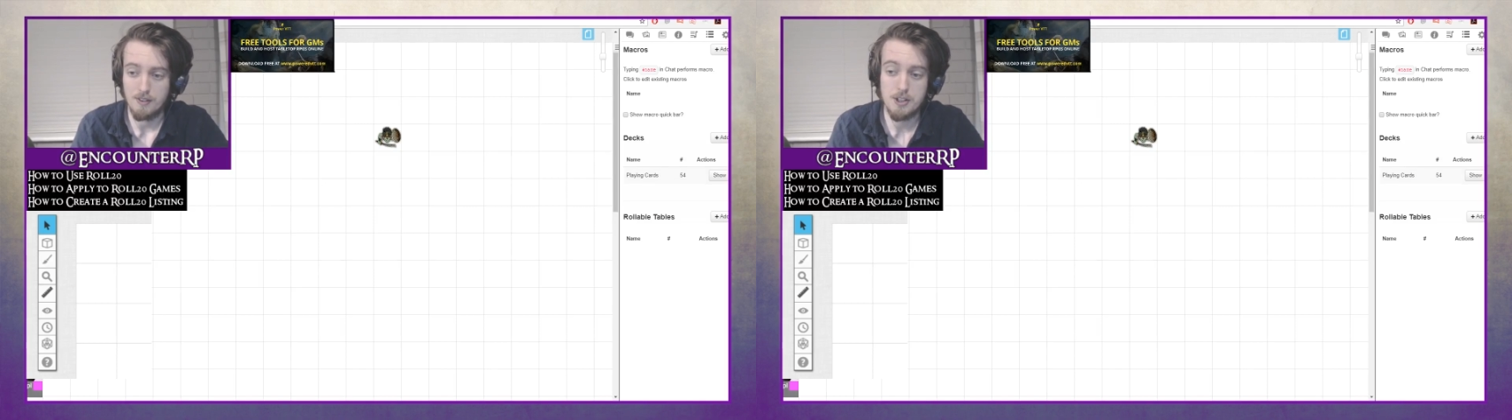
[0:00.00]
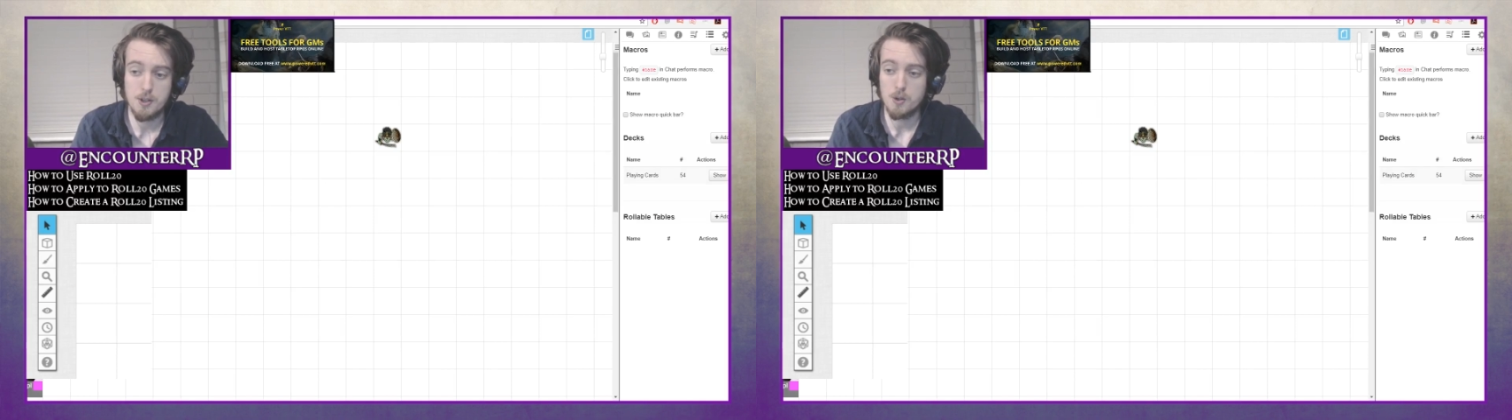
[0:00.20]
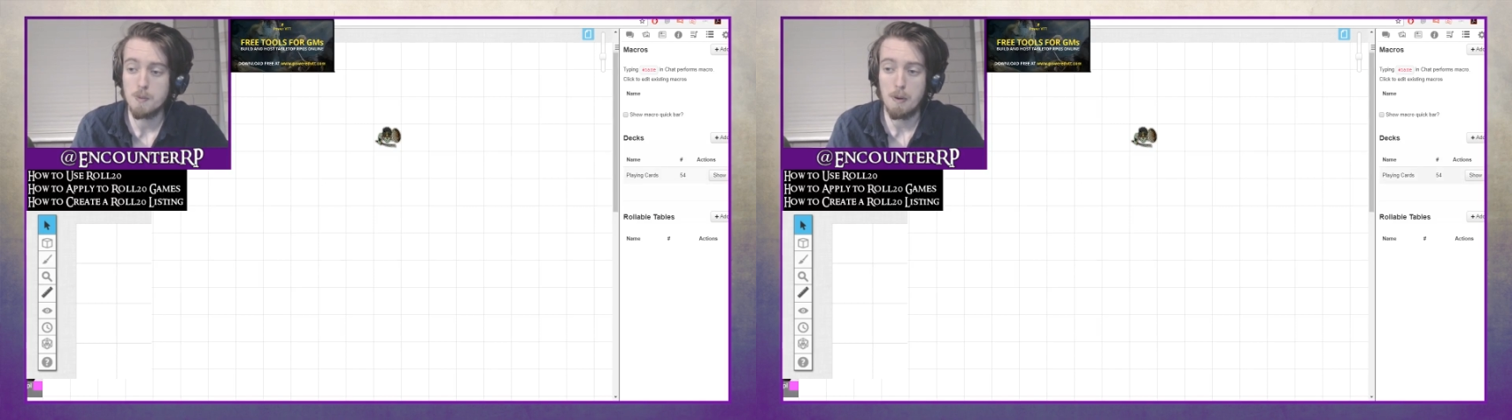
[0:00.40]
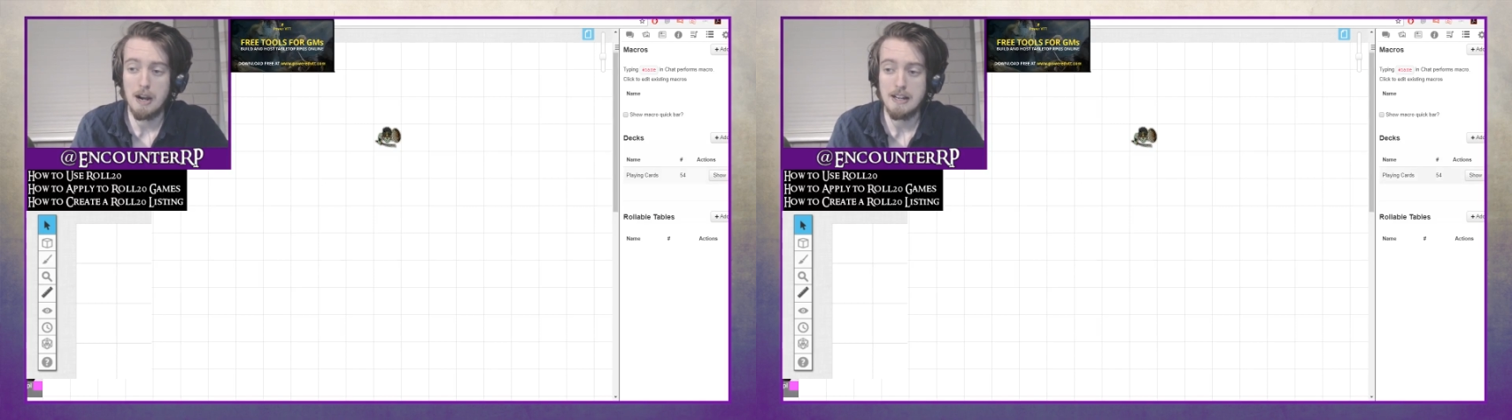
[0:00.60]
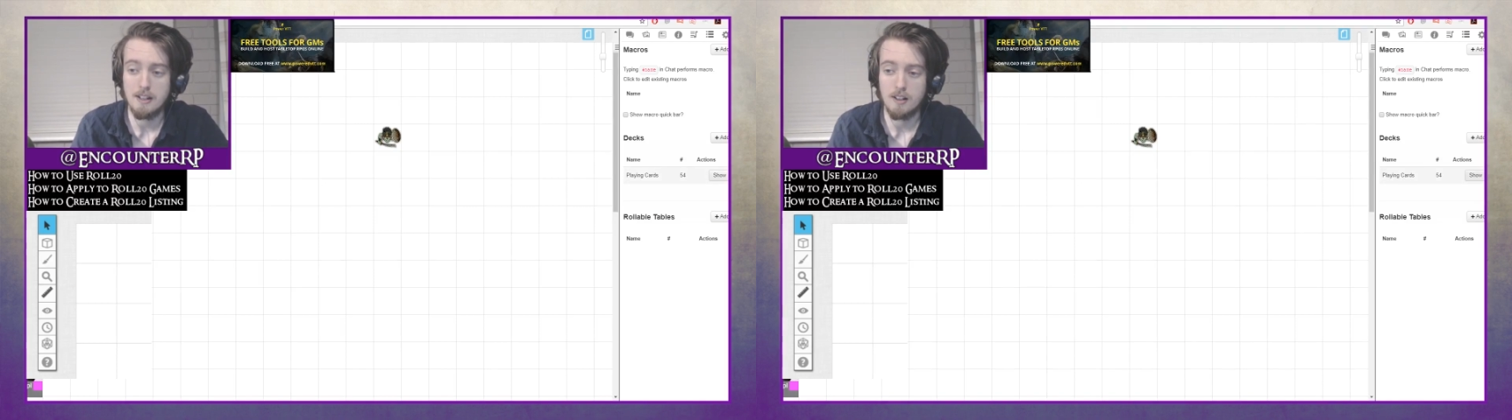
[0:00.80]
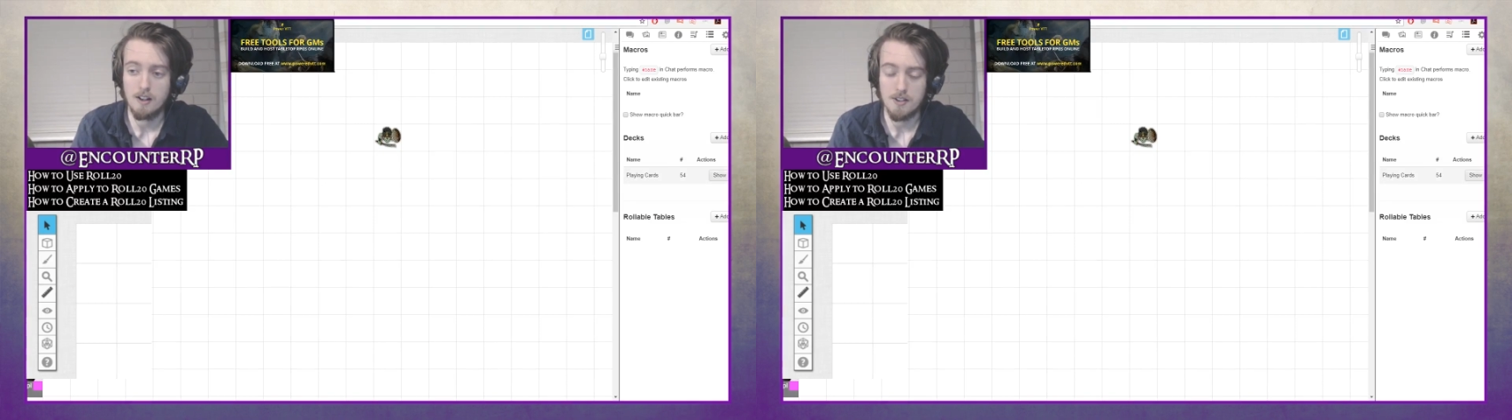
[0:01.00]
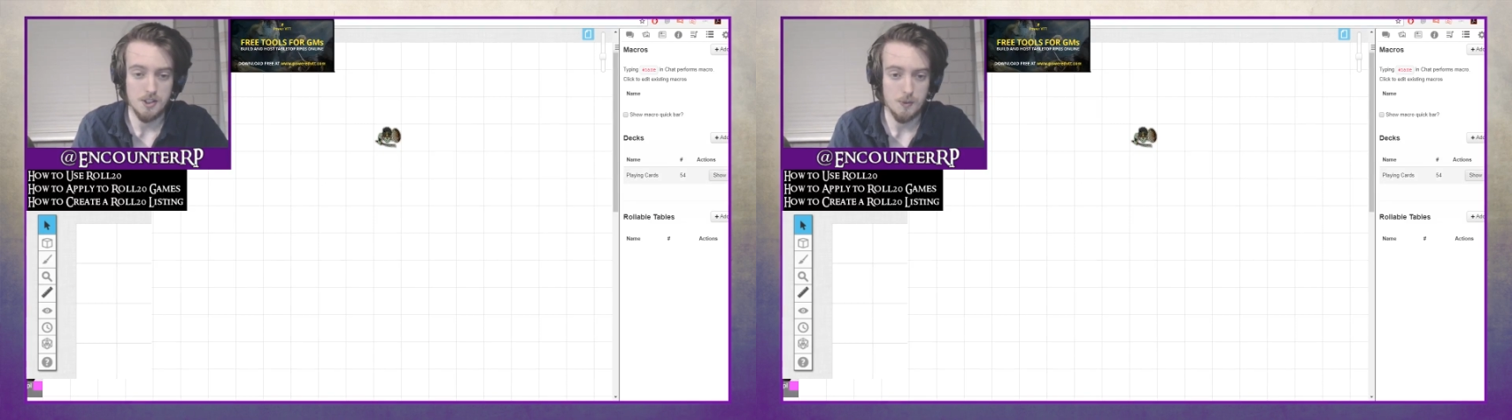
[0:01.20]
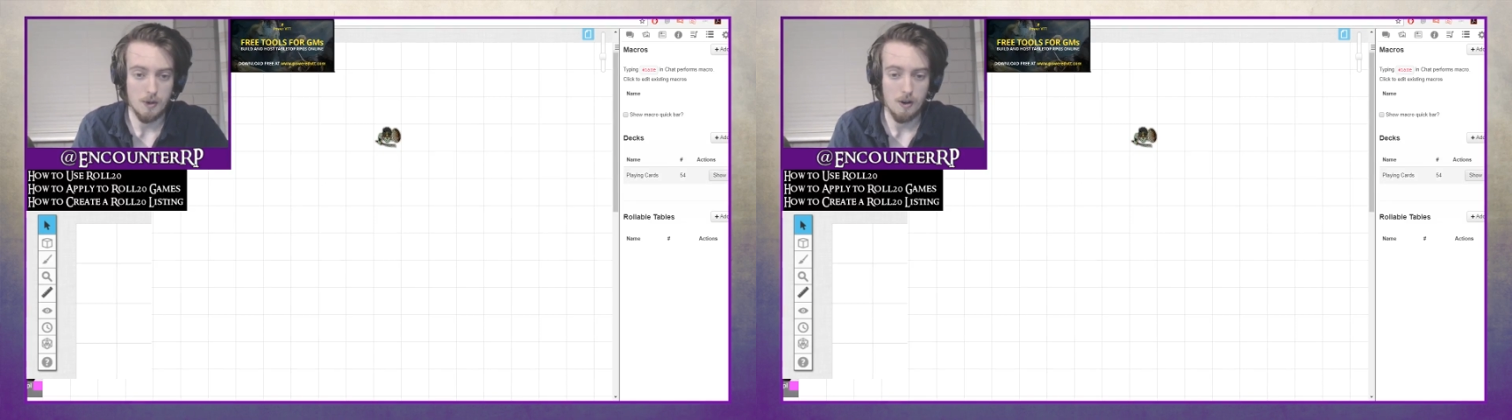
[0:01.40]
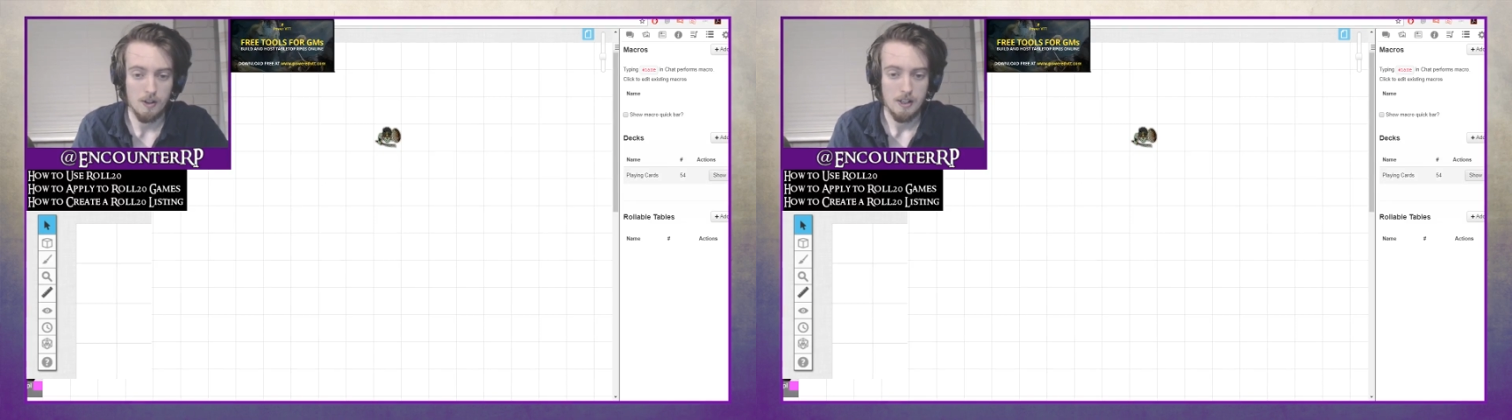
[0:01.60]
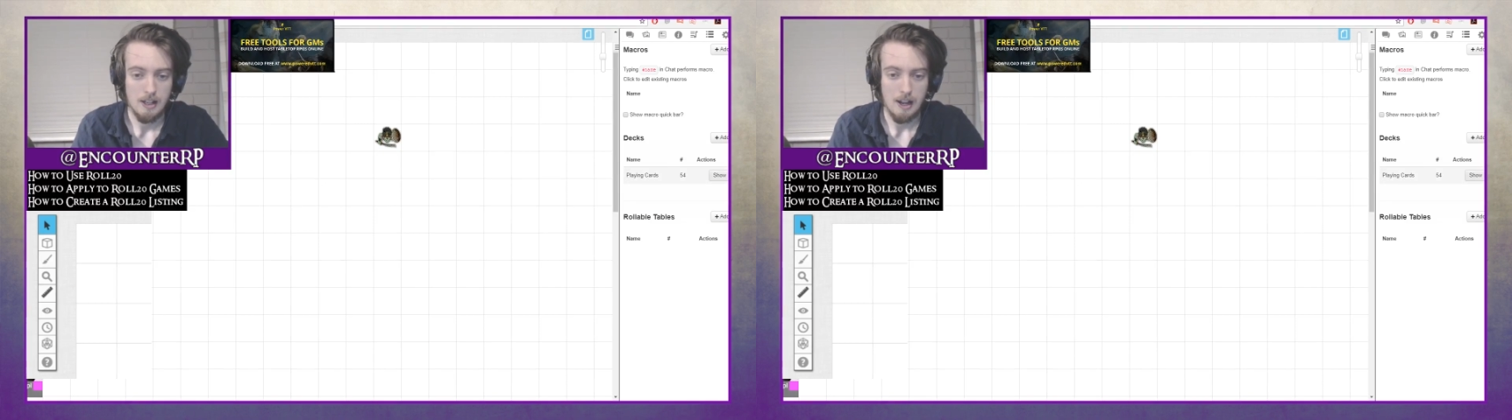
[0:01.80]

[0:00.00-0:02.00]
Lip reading: This is also playing cards as well.